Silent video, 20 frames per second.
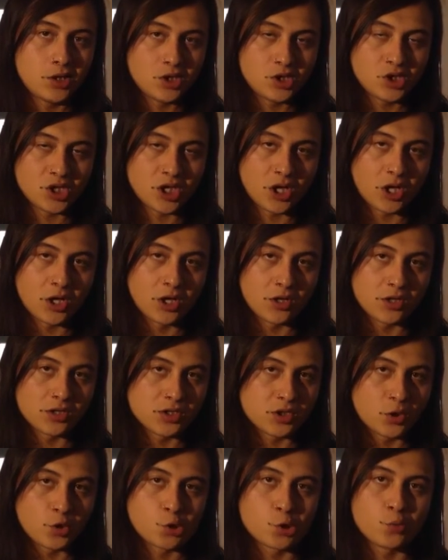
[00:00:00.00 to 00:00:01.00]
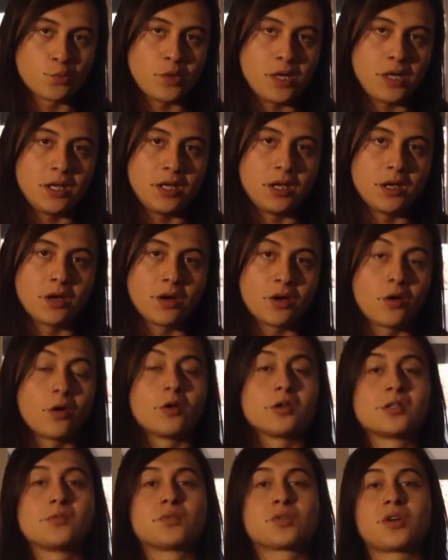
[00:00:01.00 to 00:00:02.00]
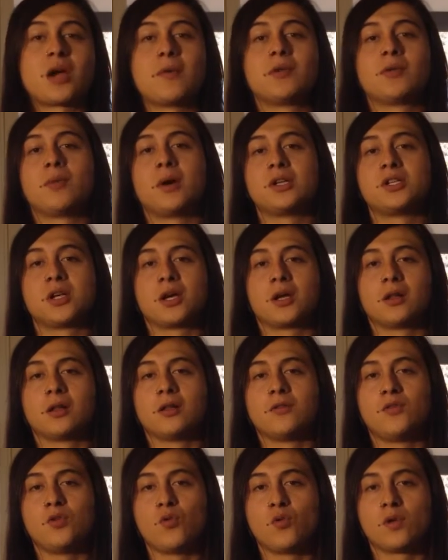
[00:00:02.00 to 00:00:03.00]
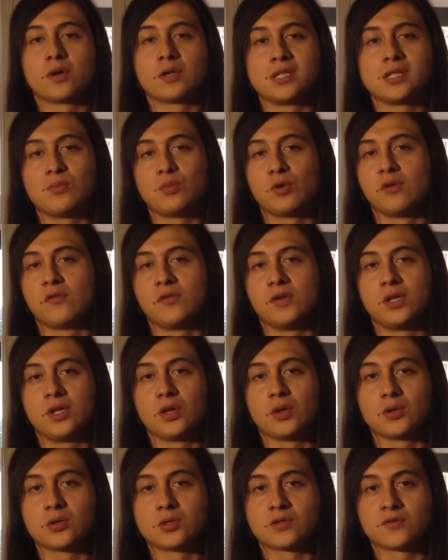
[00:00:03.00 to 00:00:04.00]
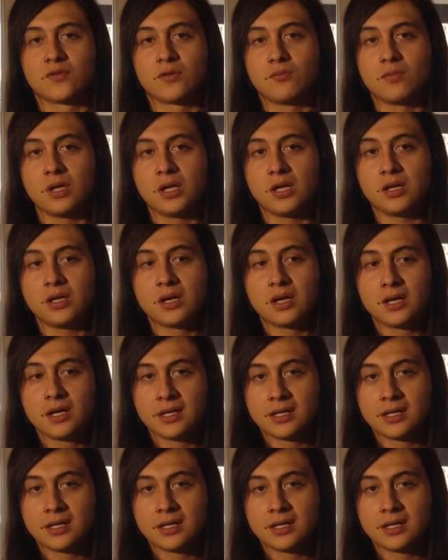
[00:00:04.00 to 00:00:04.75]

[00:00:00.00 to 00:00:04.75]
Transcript: share it on social media, or subscribe to my channel if you want to see more videos from me,